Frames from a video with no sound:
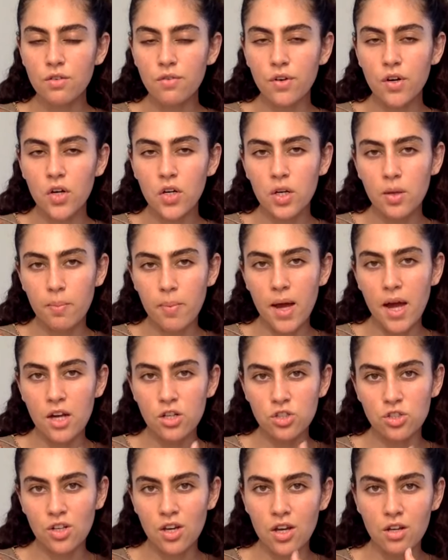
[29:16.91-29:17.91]
very
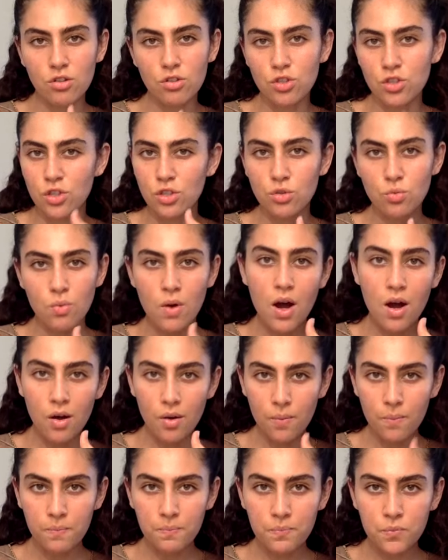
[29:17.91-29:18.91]
compassionate energy as
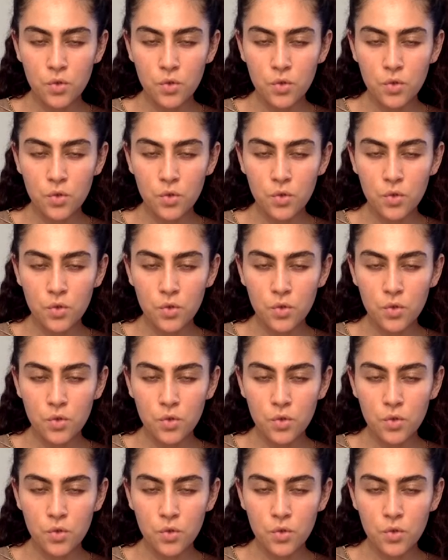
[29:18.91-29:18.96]
well.